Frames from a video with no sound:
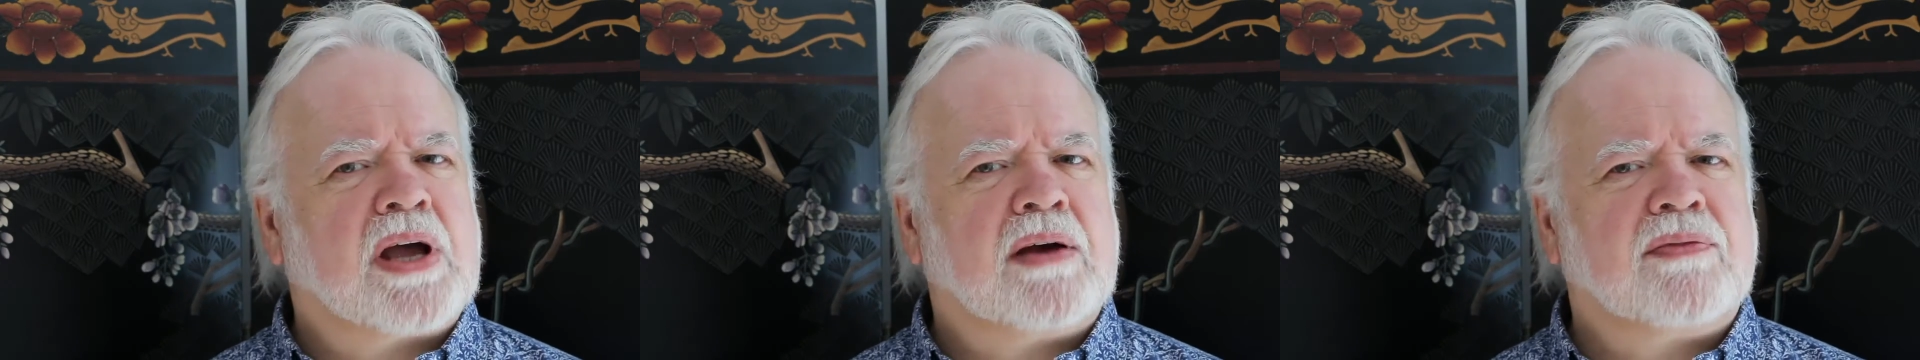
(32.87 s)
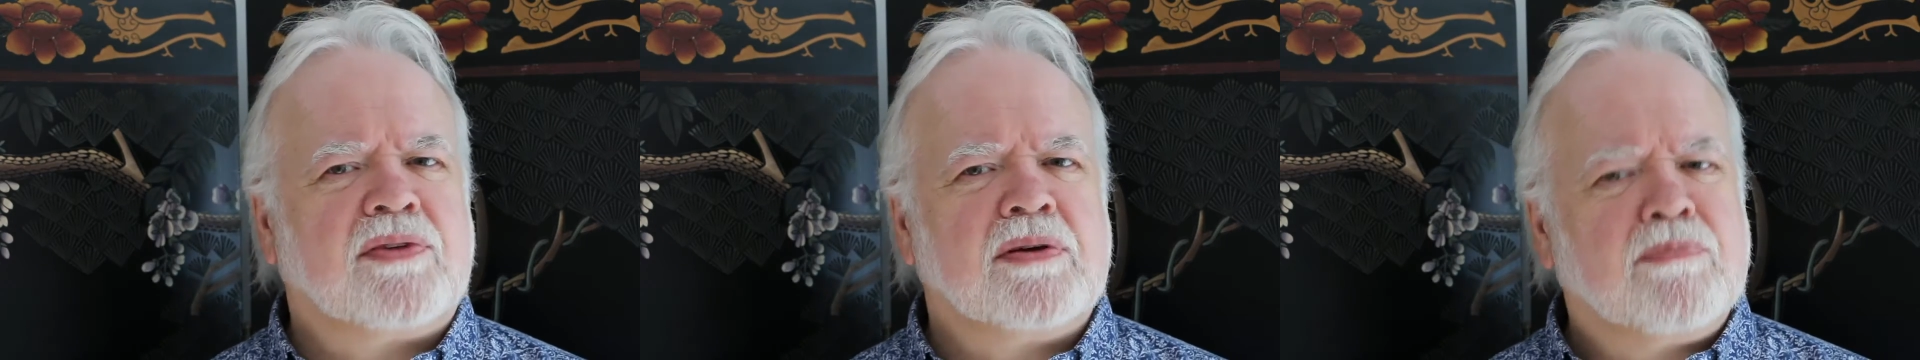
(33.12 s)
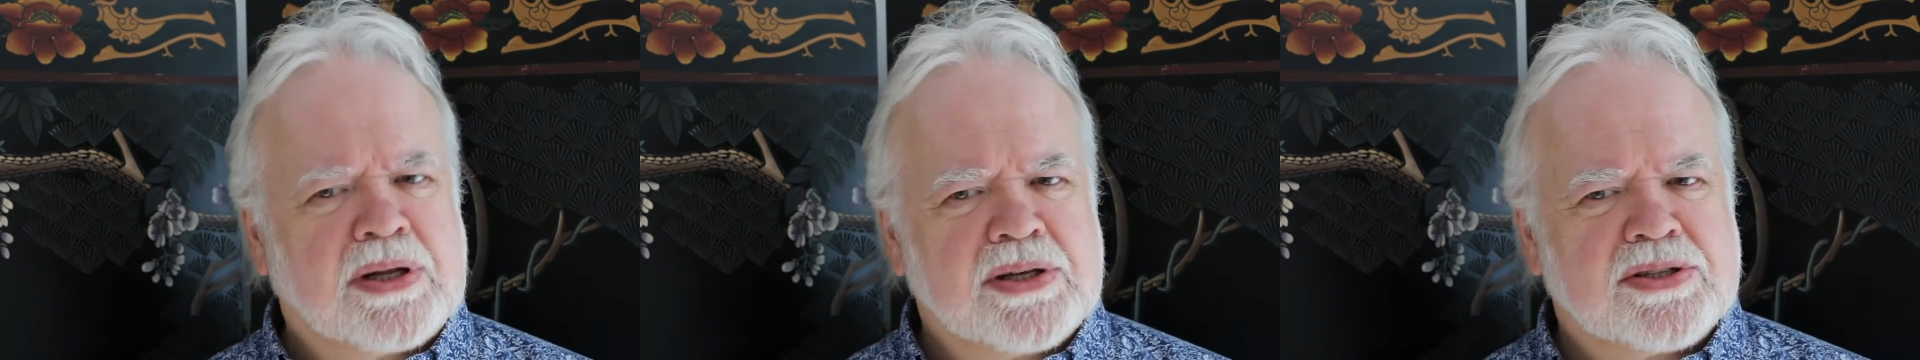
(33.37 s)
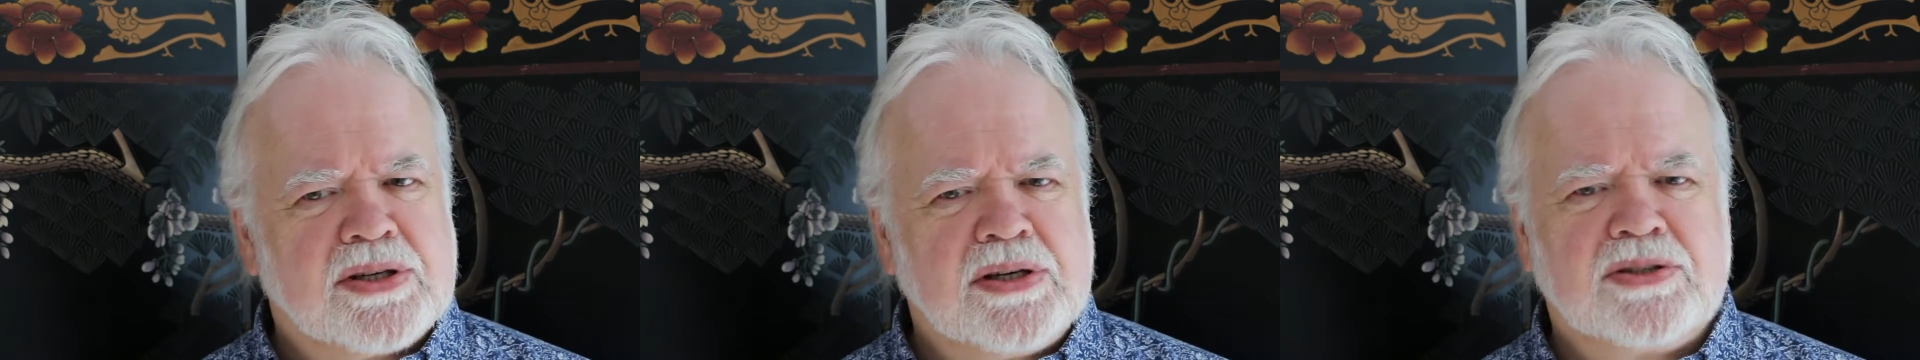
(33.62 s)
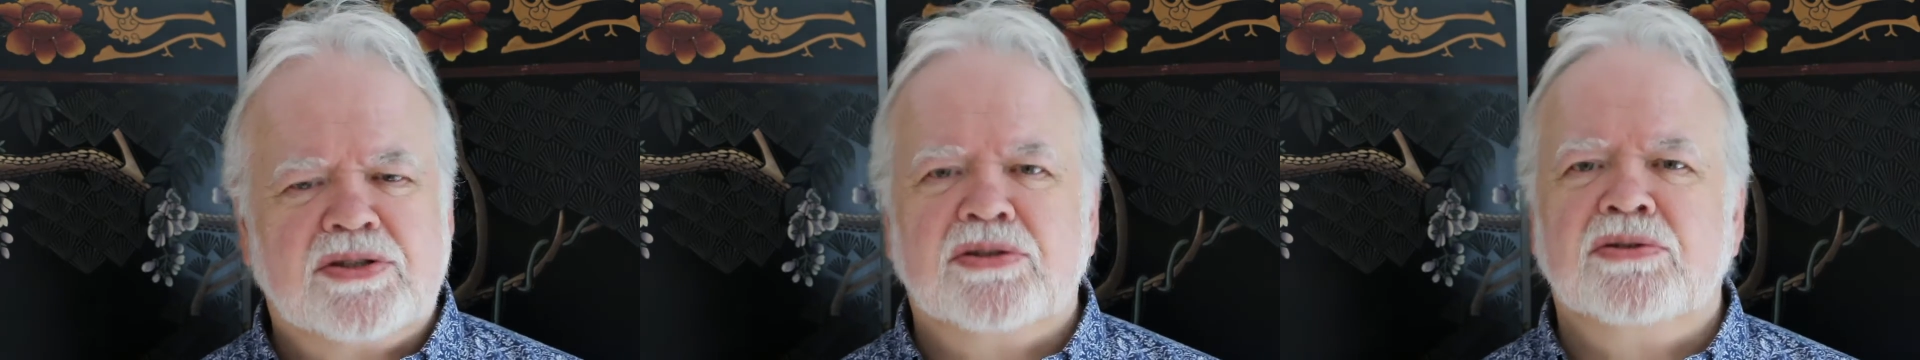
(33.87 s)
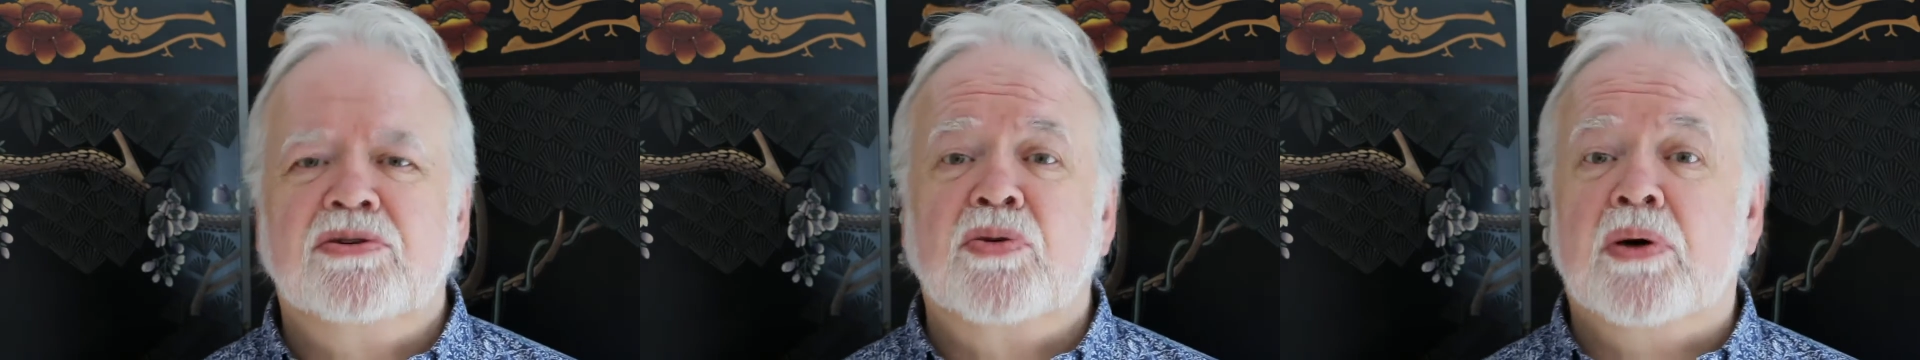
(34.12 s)
have the ability
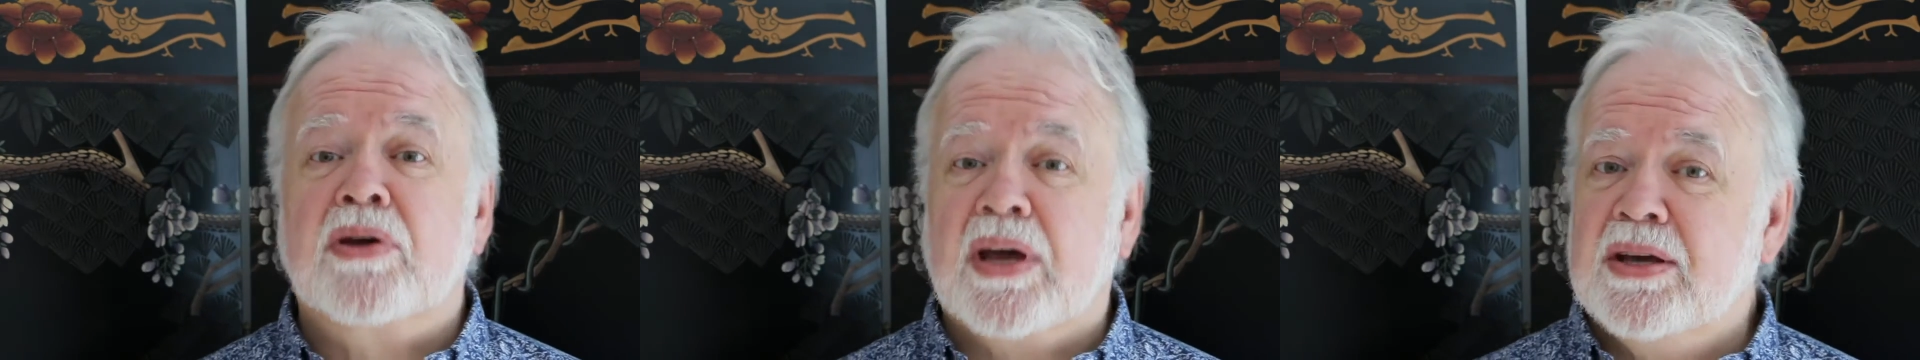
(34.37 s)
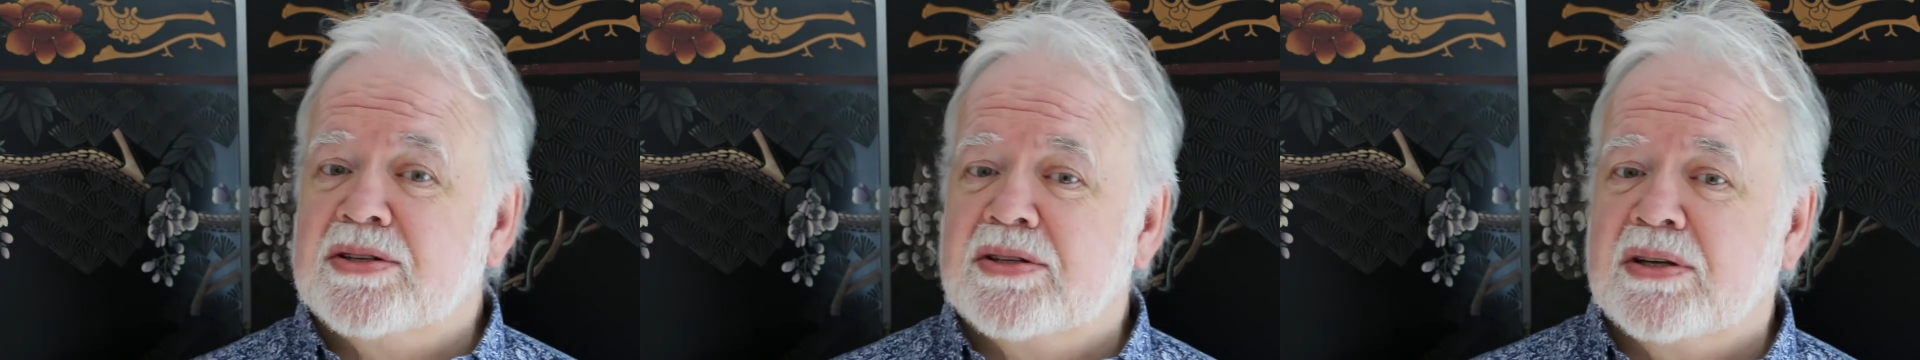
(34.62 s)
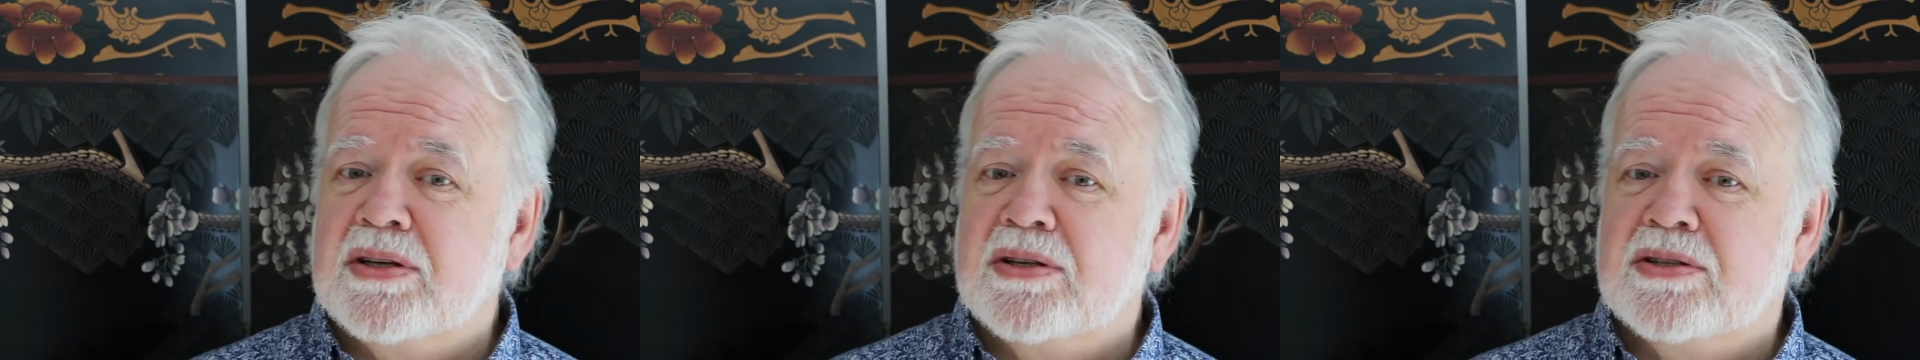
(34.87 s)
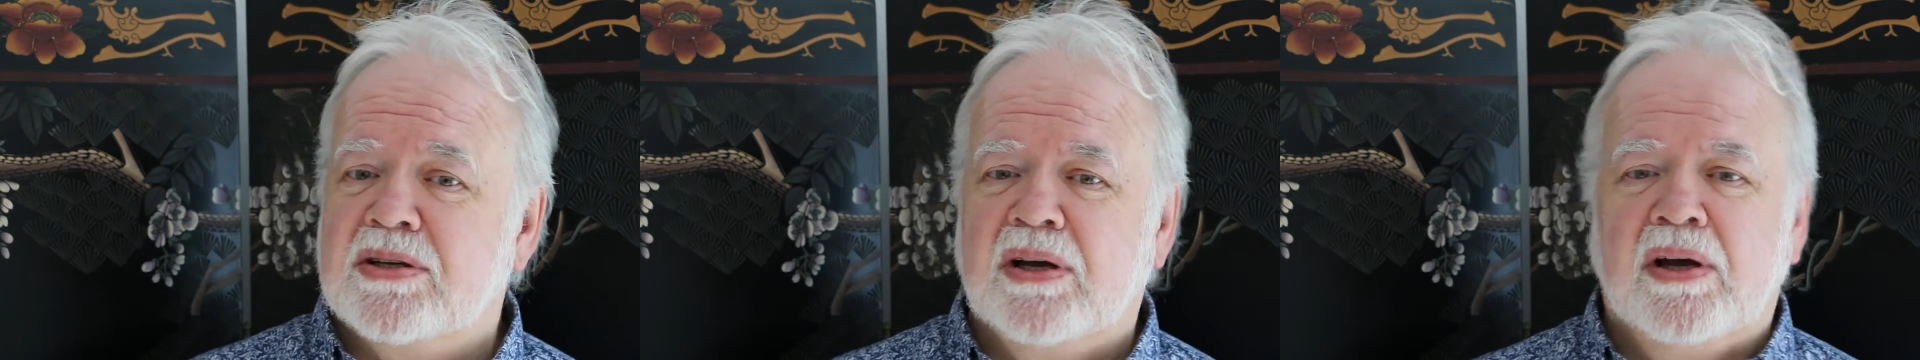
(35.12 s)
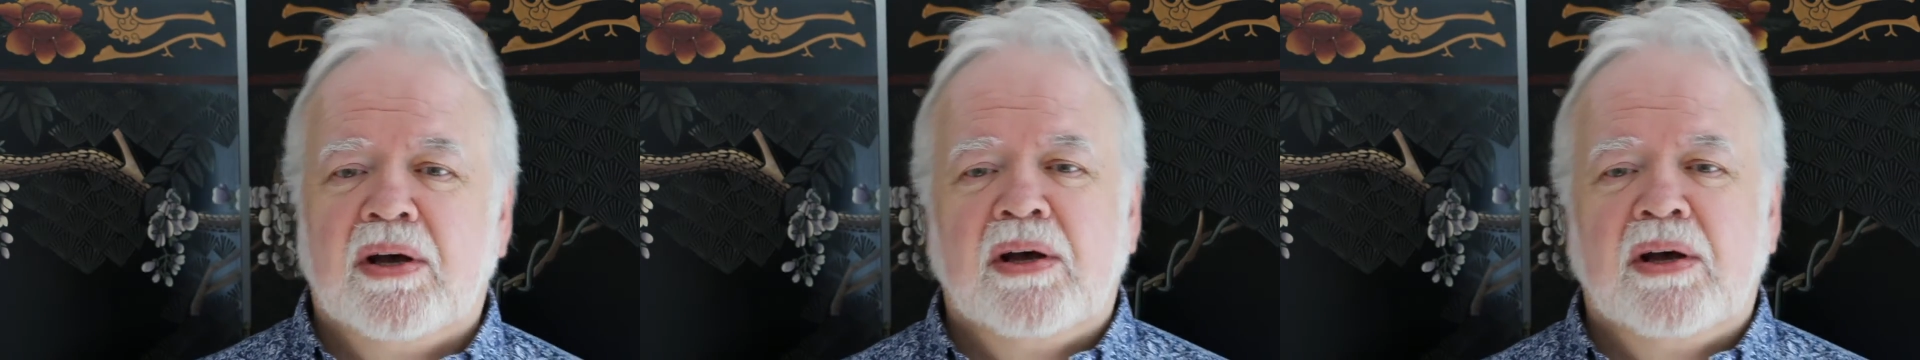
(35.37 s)
to quote case studies.